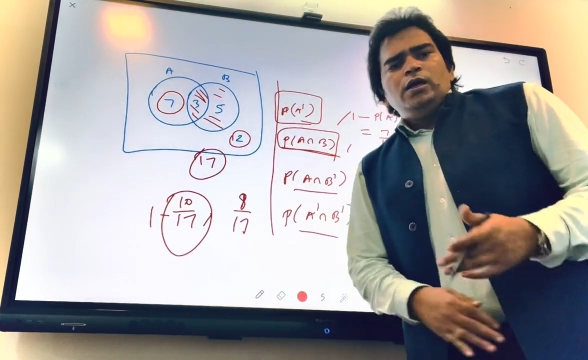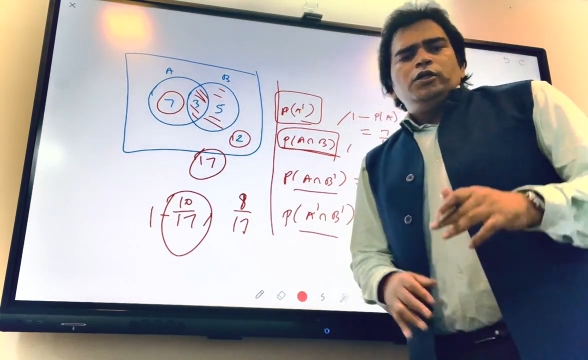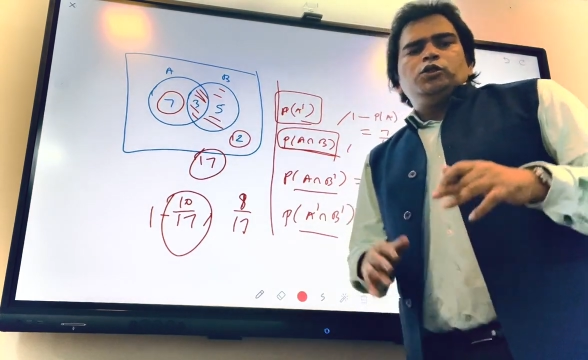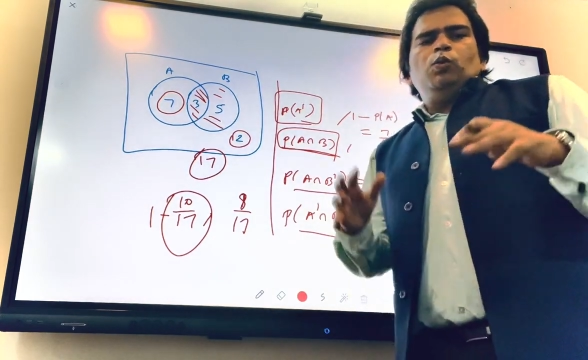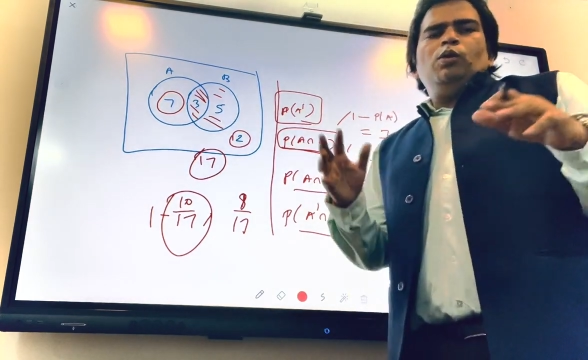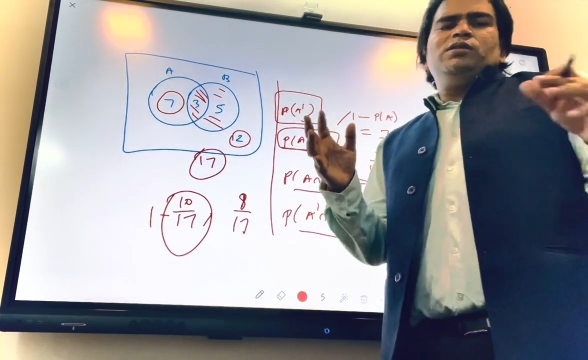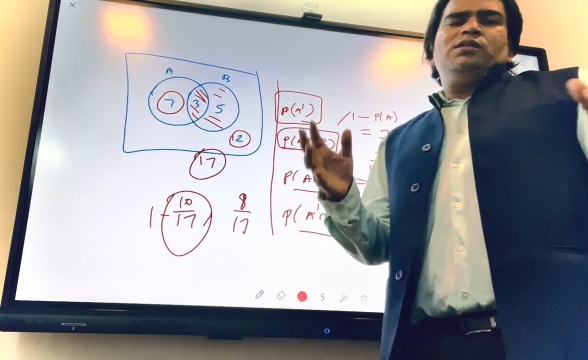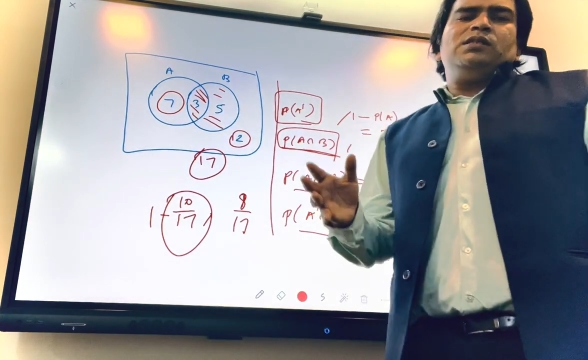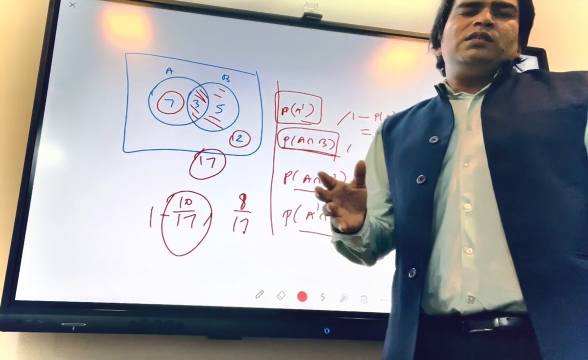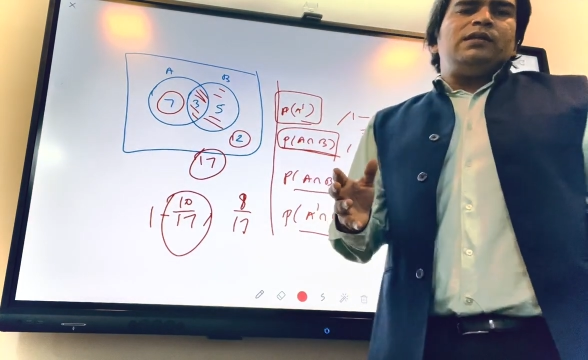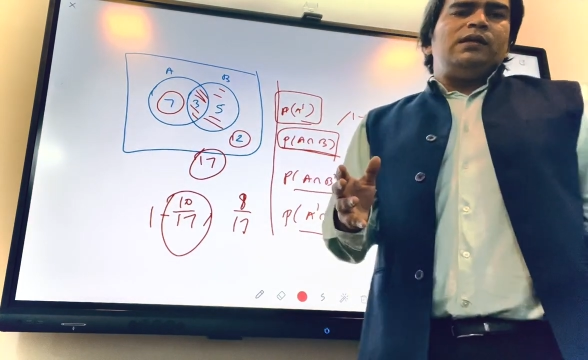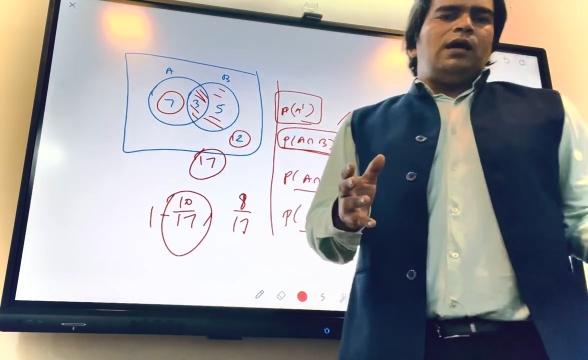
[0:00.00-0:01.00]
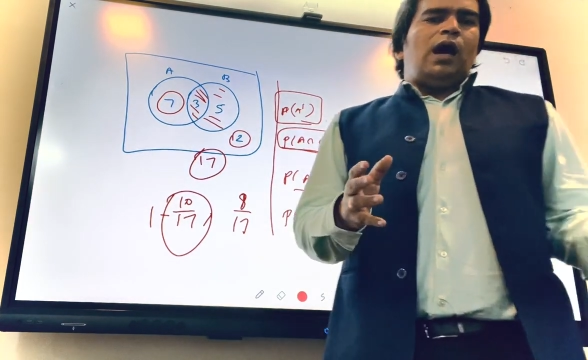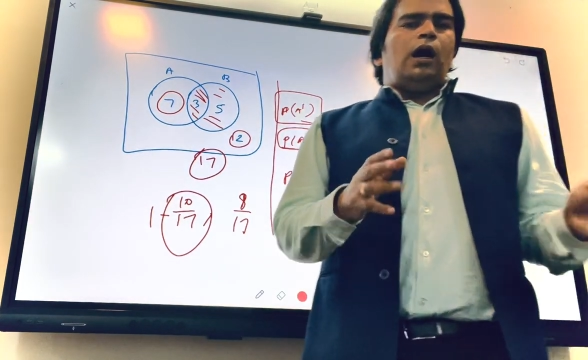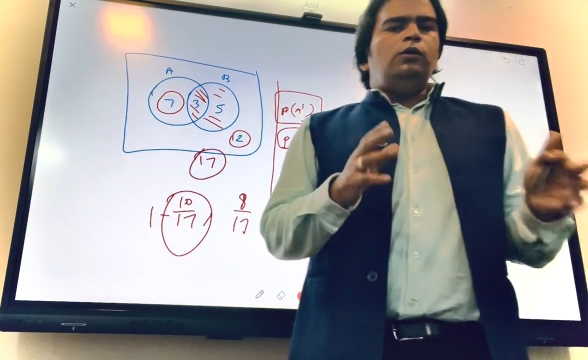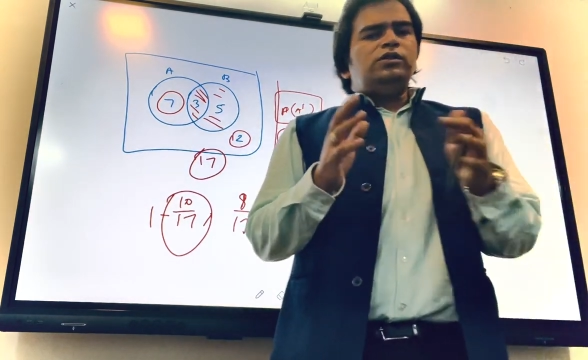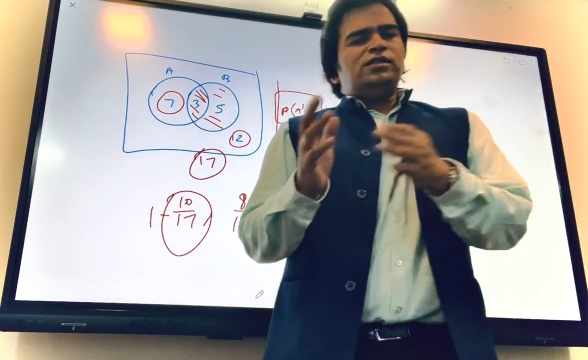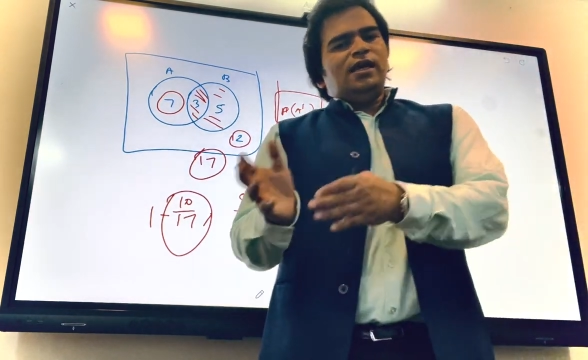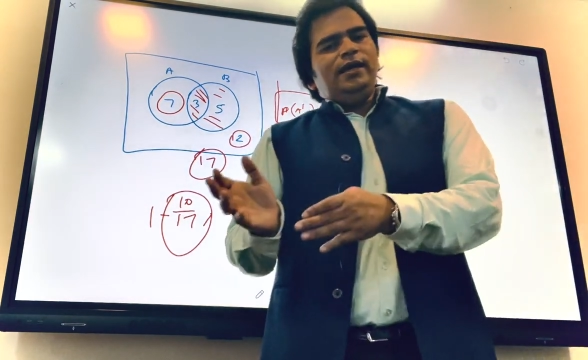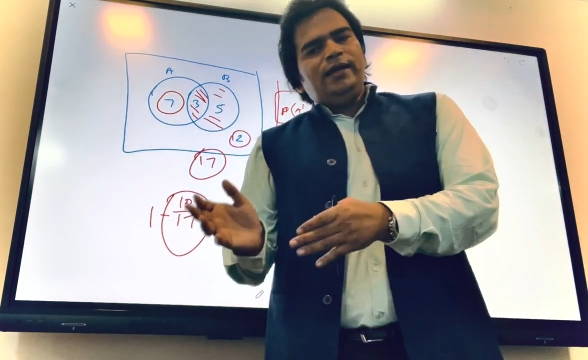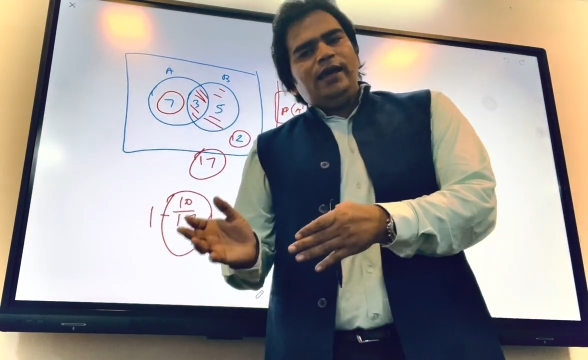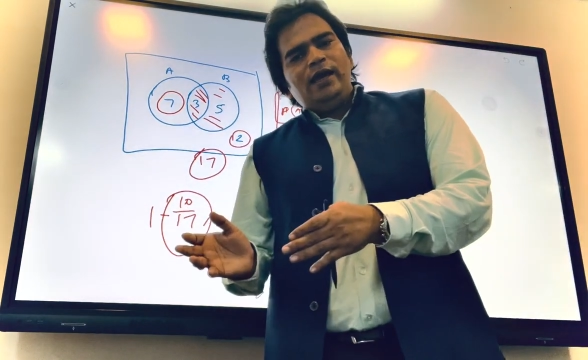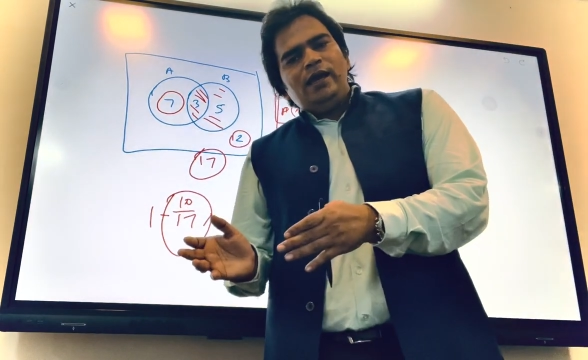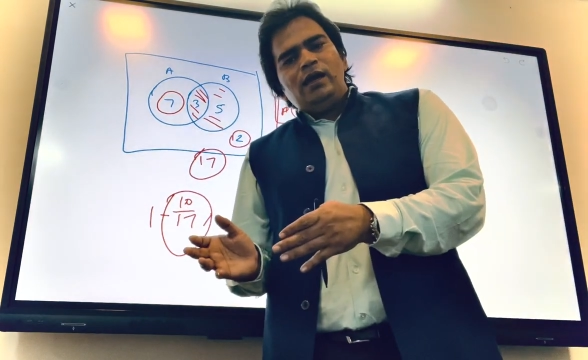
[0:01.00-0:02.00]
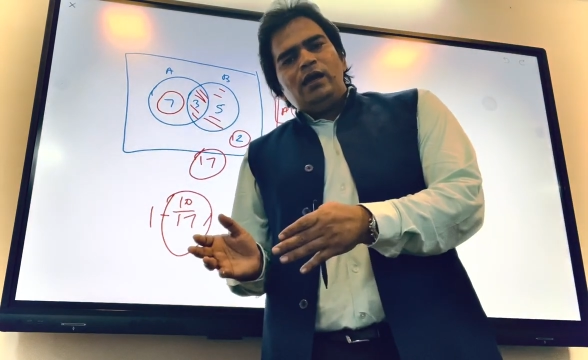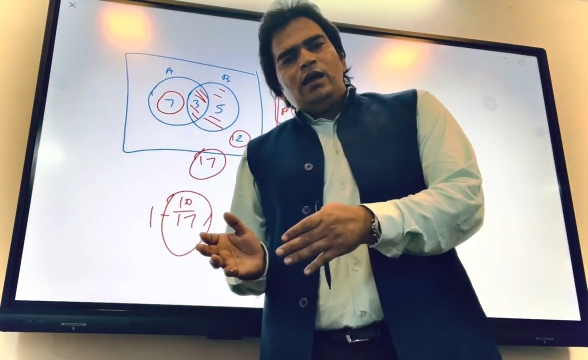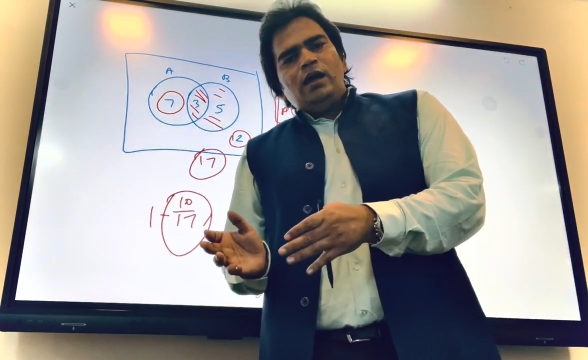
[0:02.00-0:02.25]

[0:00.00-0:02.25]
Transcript: so what's outside A